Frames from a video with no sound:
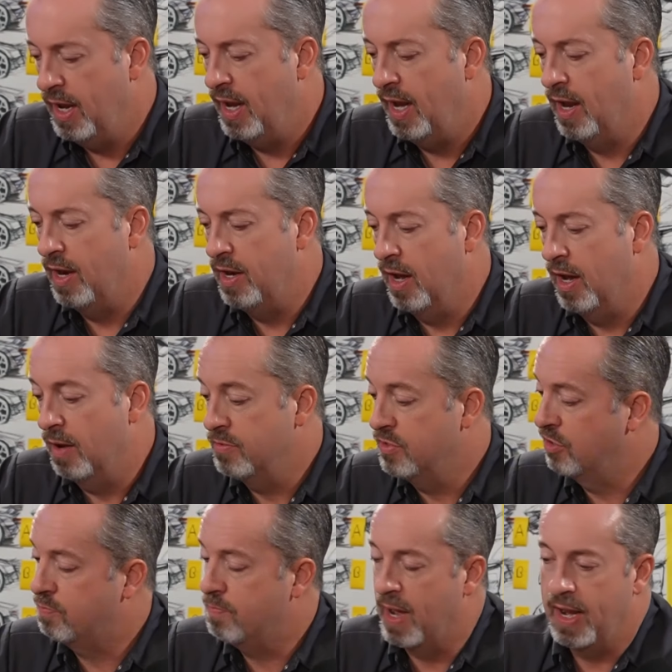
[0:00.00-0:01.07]
And
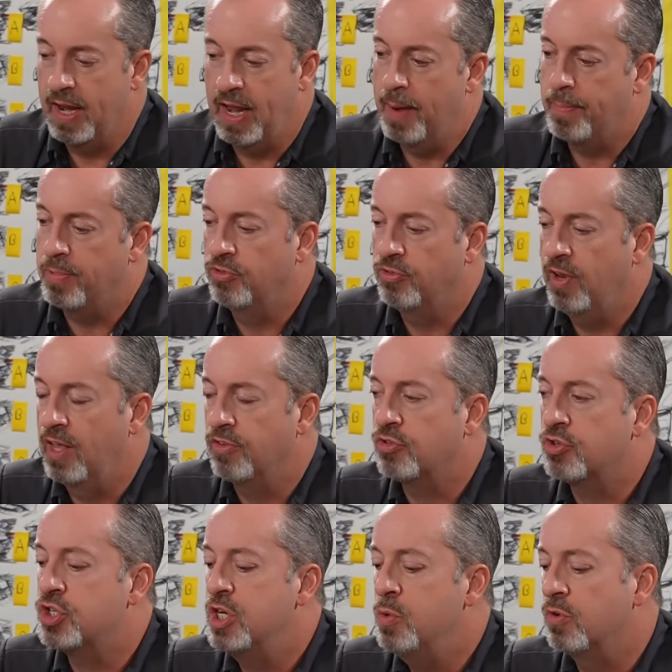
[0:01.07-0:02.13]
just by happenstance,
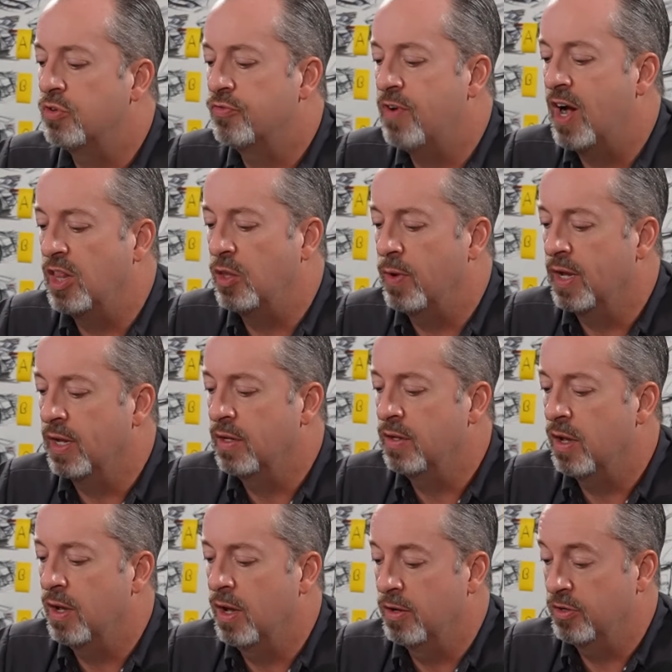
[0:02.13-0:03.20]
she was following,
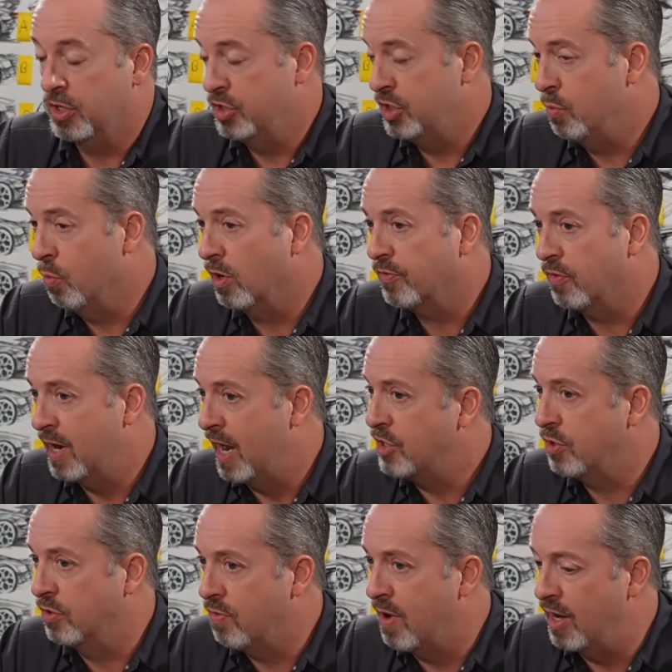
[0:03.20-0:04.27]
because she worked for
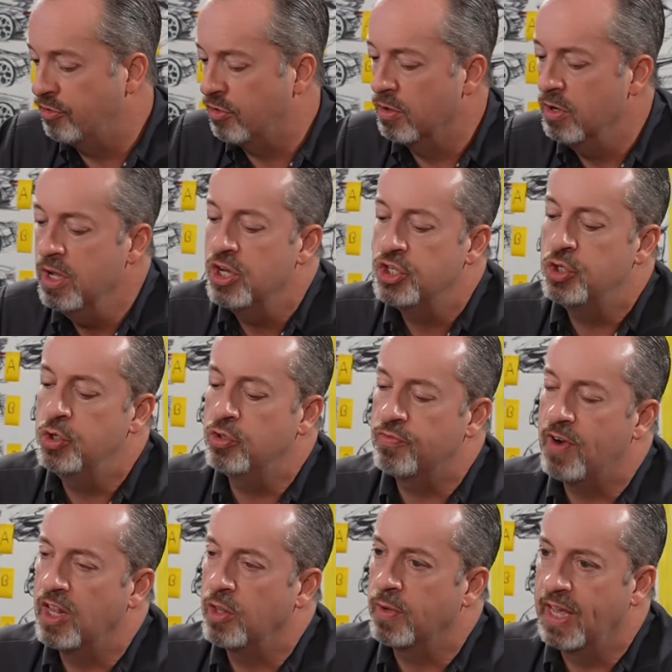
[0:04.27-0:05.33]
National Dragster, she was
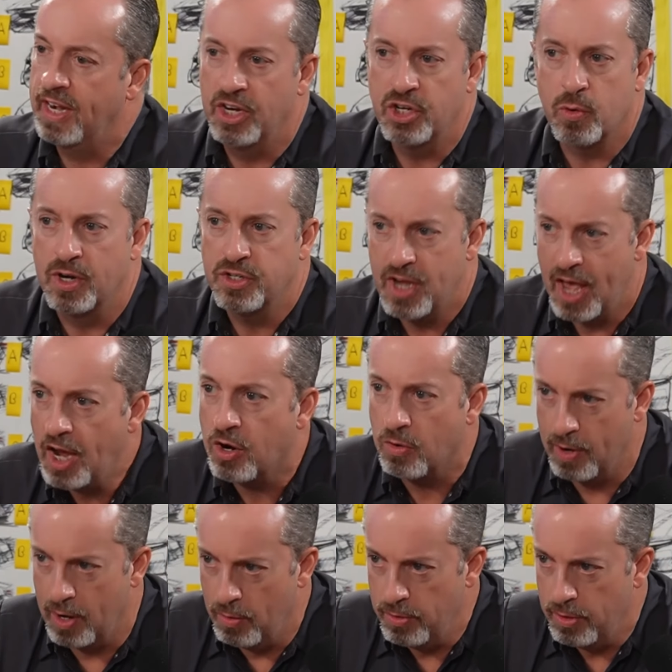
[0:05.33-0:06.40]
following NHRA Tech
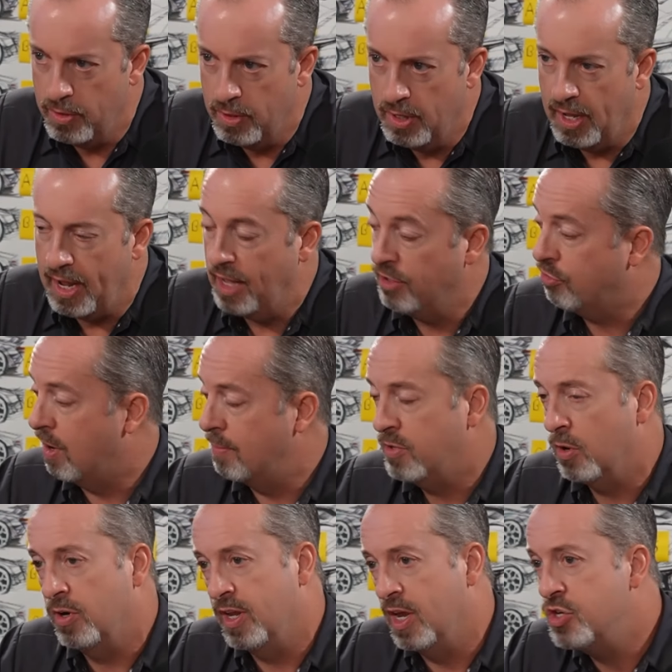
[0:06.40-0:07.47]
around. And so I'm
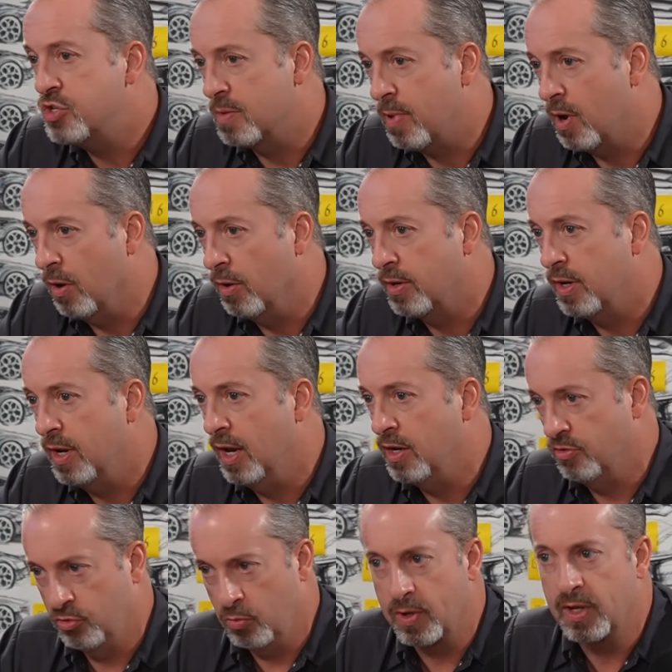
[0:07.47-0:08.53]
tearing the engine apart,
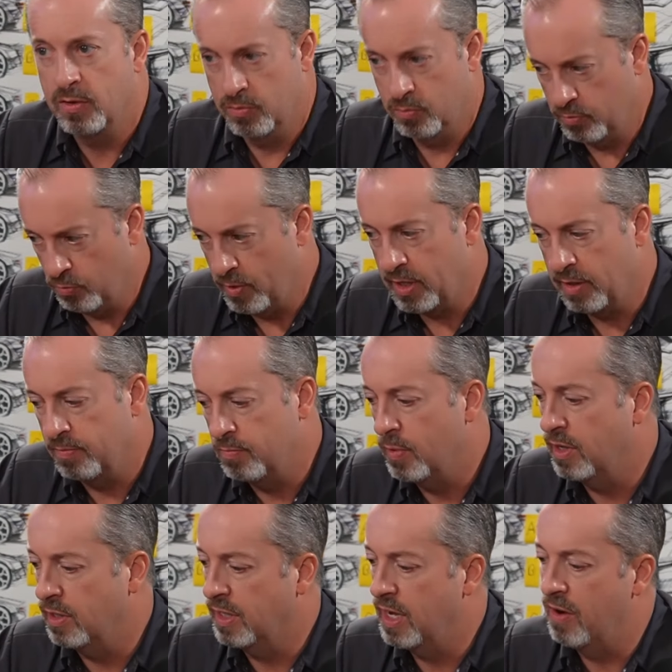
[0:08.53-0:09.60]
and so we
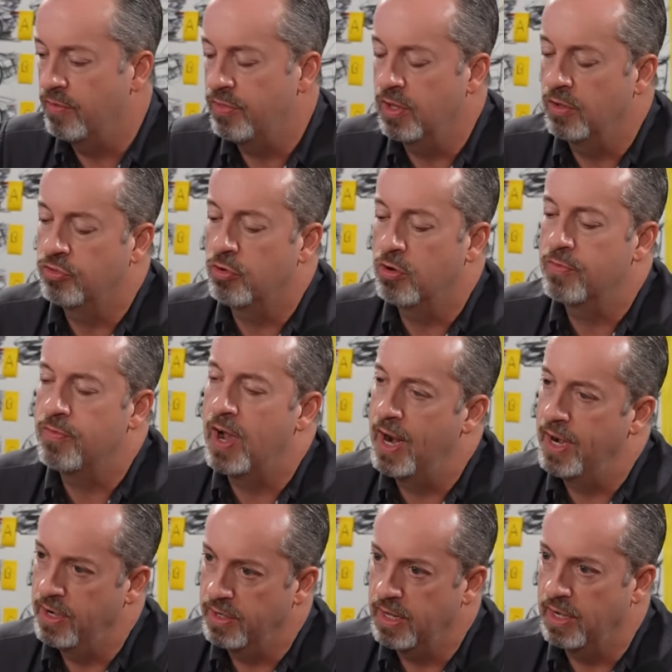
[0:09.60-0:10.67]
can get everything
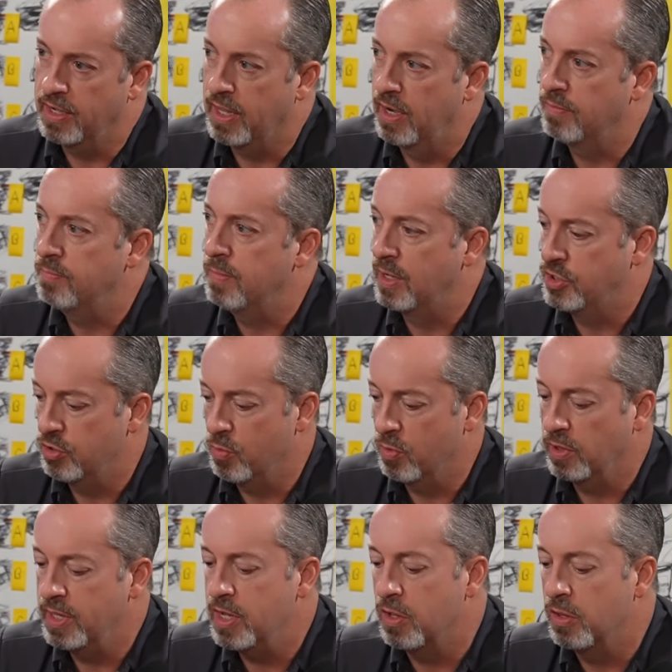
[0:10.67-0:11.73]
certified and get it, make sure we're
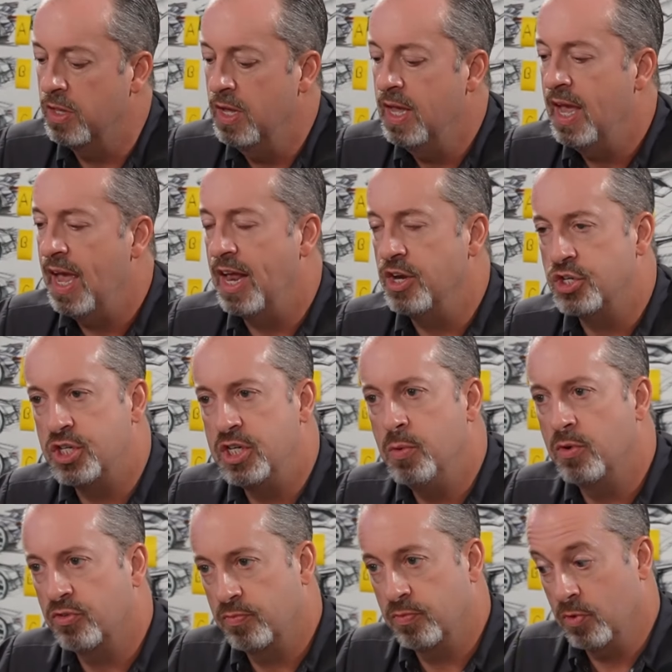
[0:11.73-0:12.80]
legal. And she
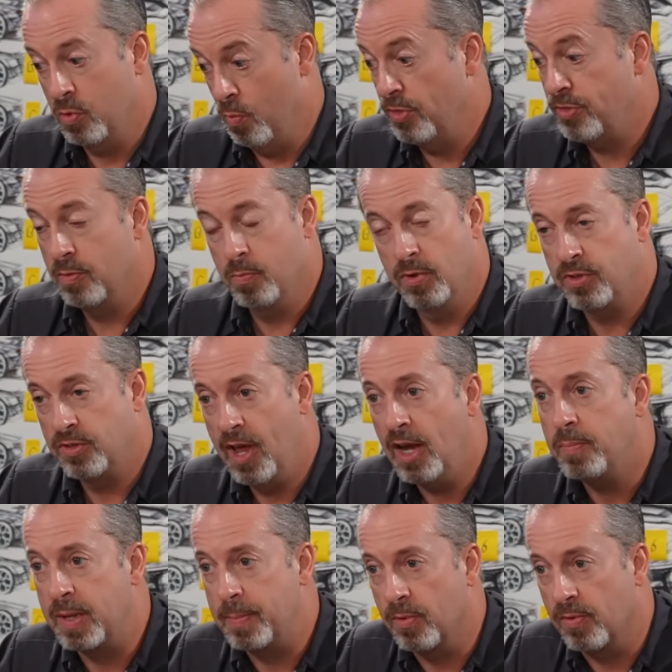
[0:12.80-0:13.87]
was with the tech
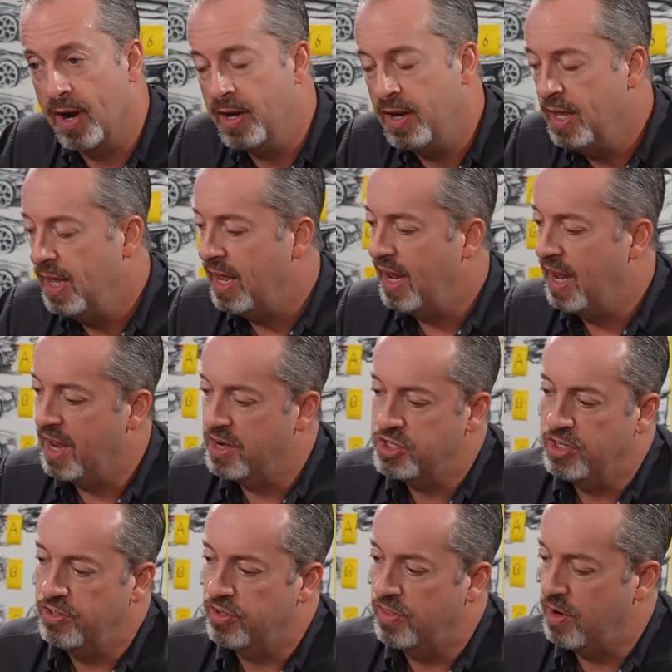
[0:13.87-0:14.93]
people, right? And
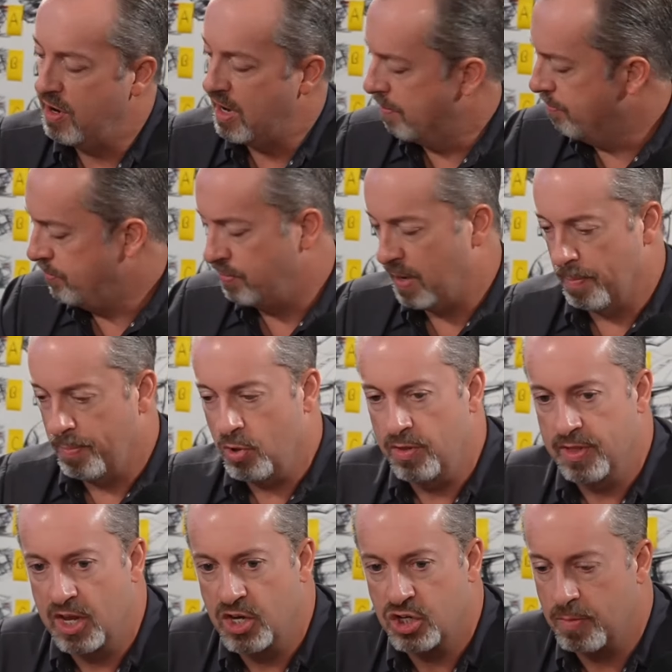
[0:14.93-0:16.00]
she's in there, and I'm pulling
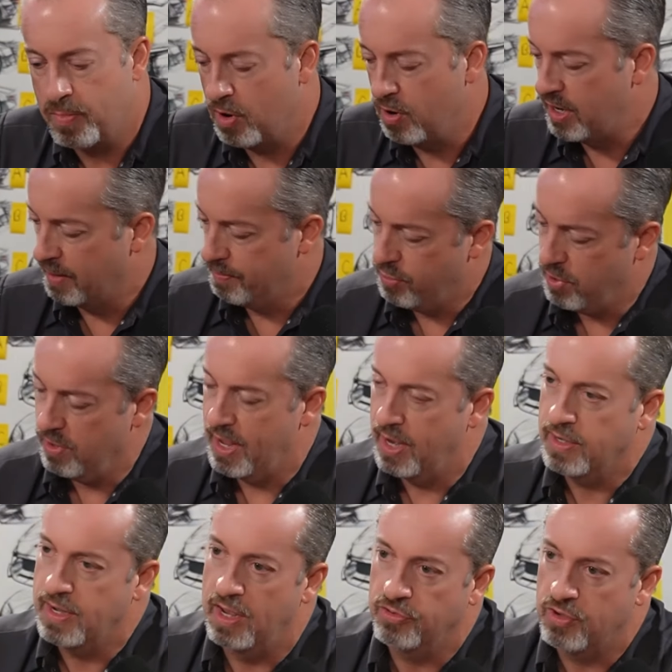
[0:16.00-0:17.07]
the engine apart, and I pull a head
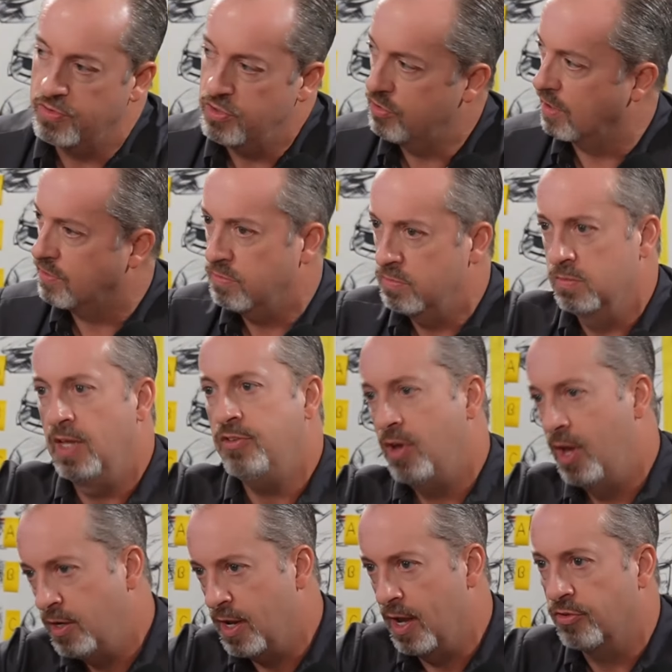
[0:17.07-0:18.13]
gasket up. She's like, "That's a
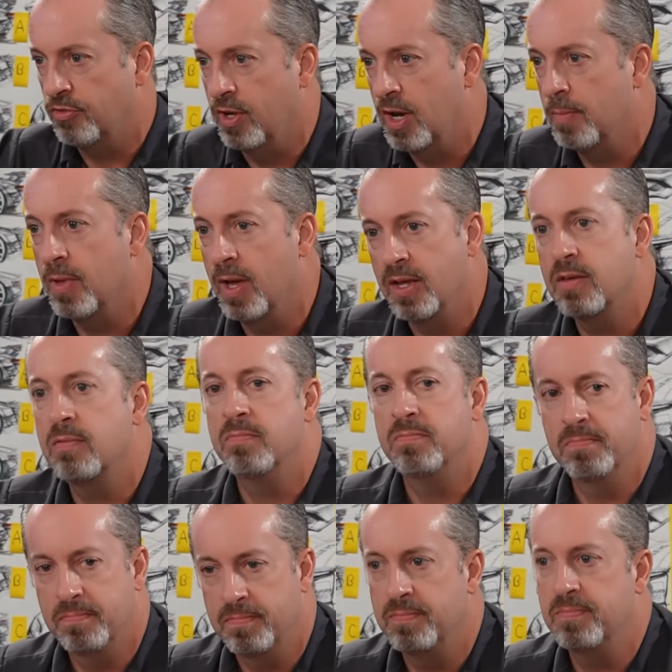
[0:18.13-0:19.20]
head gasket." And I'm like,
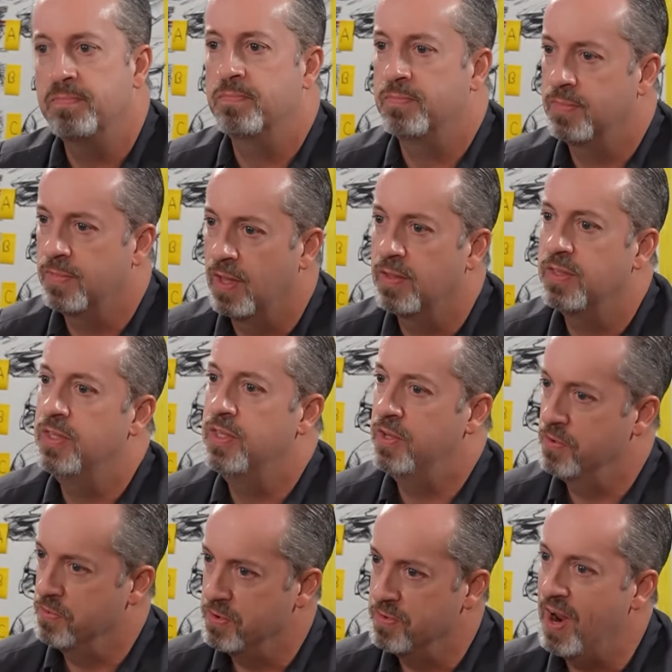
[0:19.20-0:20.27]

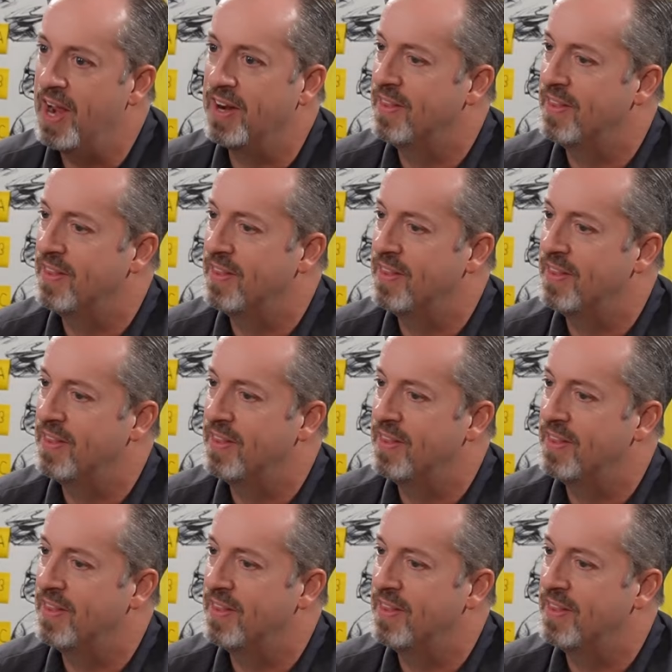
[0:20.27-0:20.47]
"You're right."